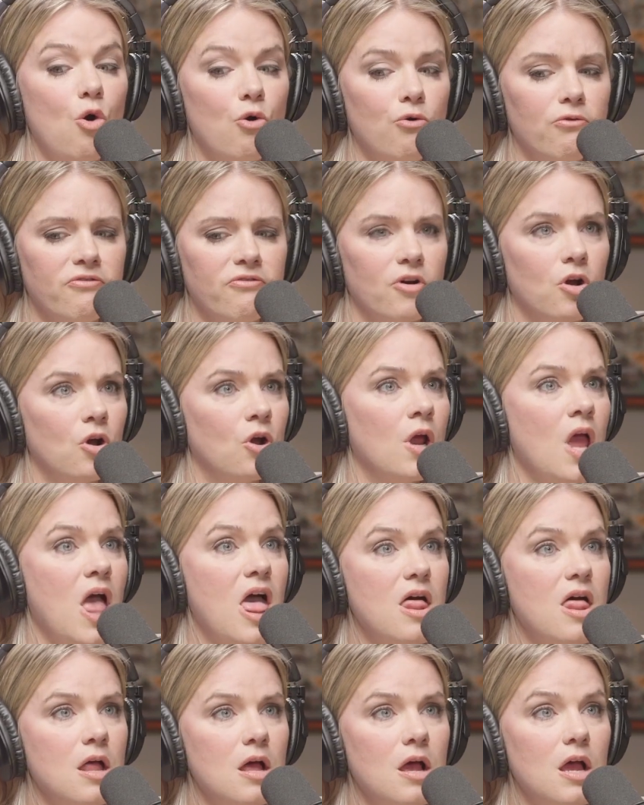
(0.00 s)
over
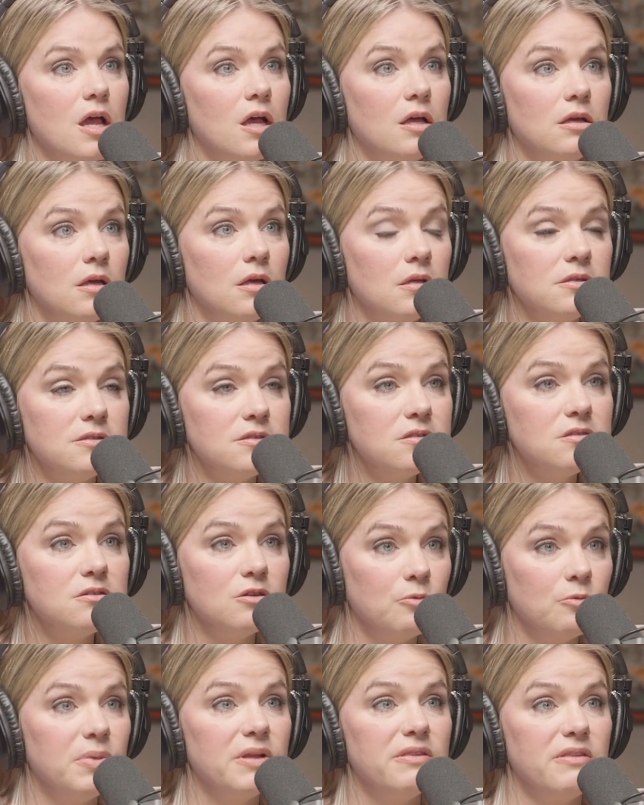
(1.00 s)

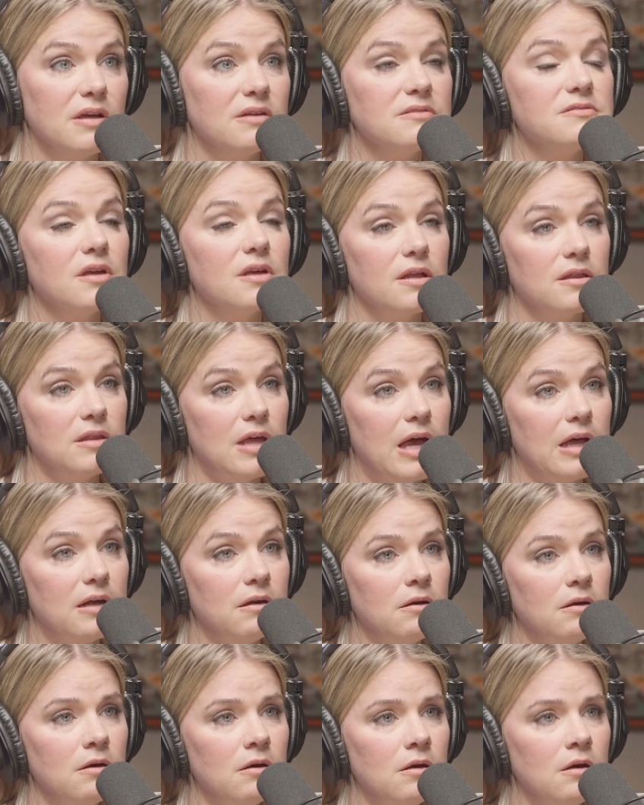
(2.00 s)
stupid things like that.
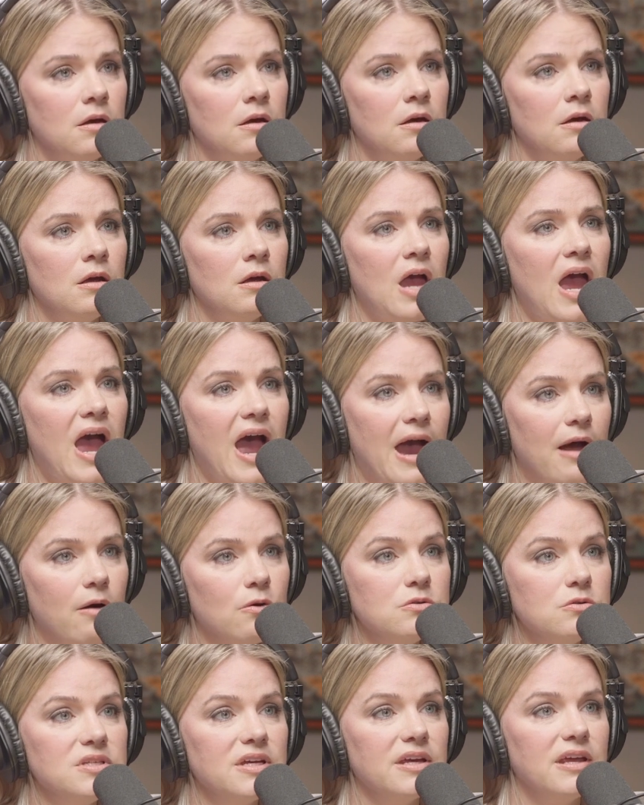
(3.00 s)

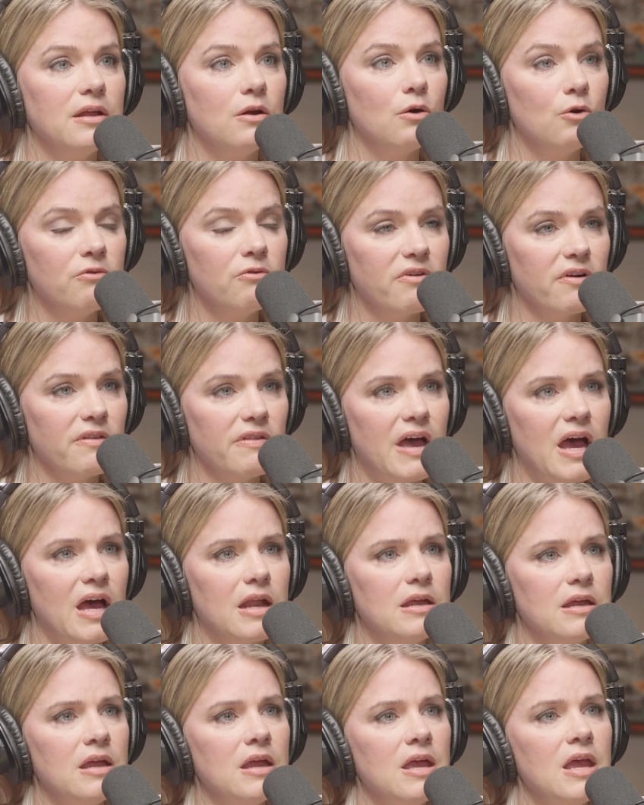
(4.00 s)
How to get over
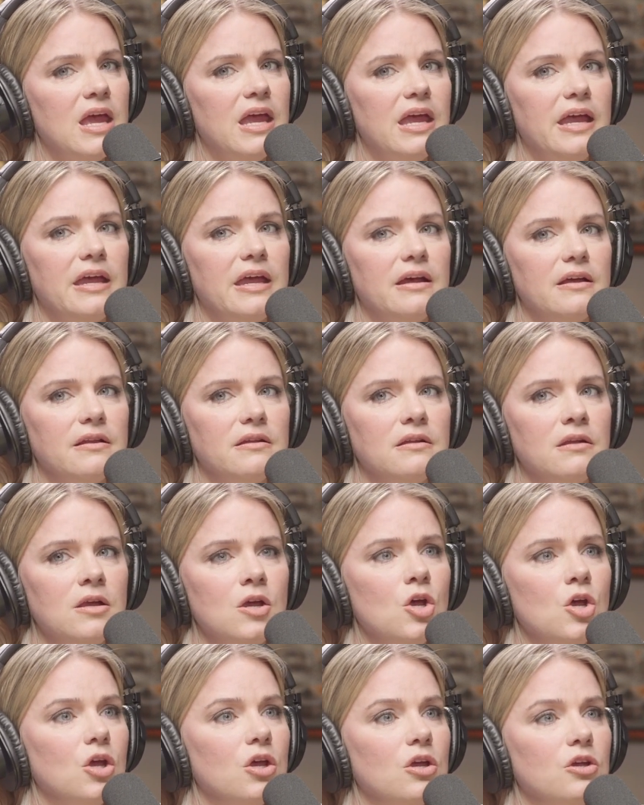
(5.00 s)
that. And
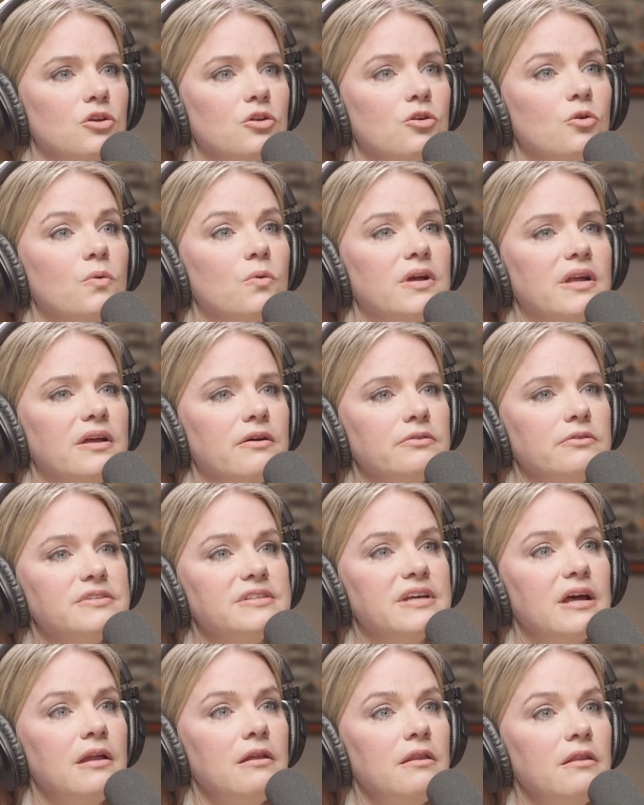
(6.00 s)
you know what else,
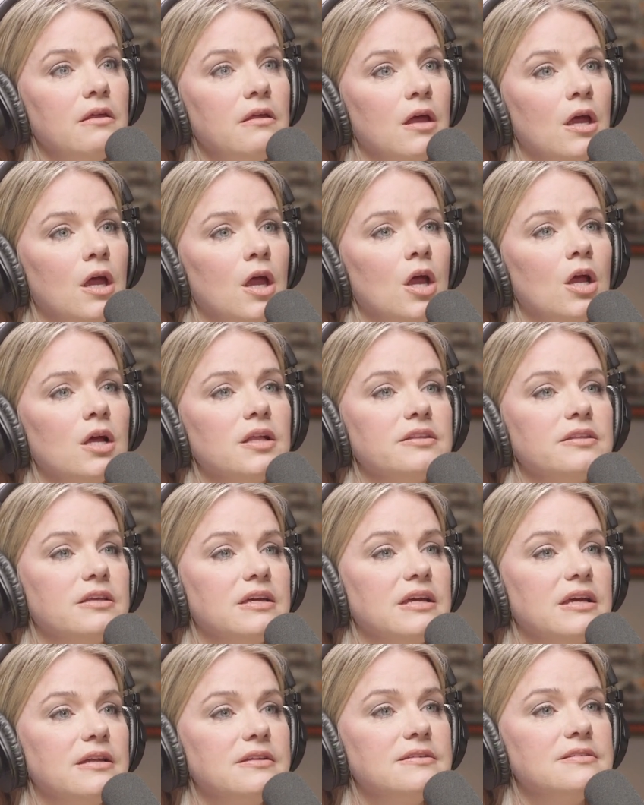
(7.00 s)
Seth?
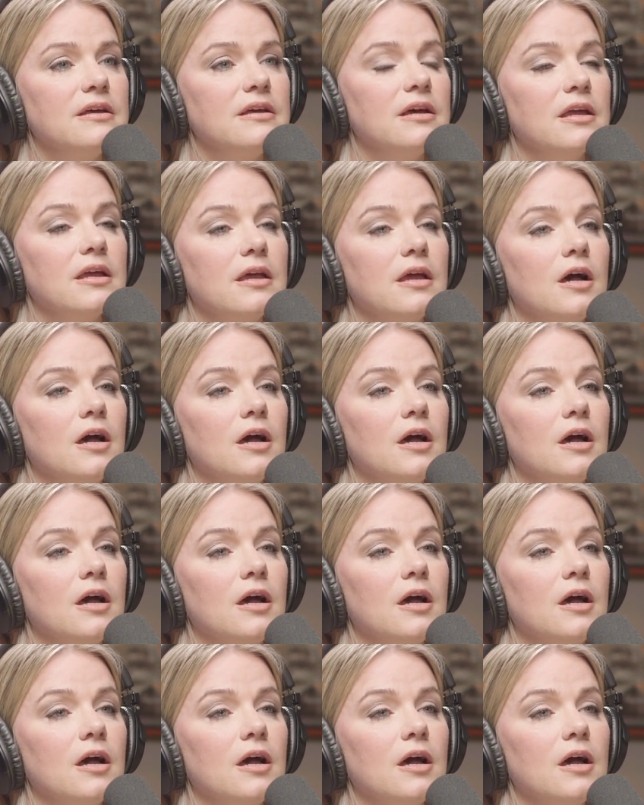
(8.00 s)
It's like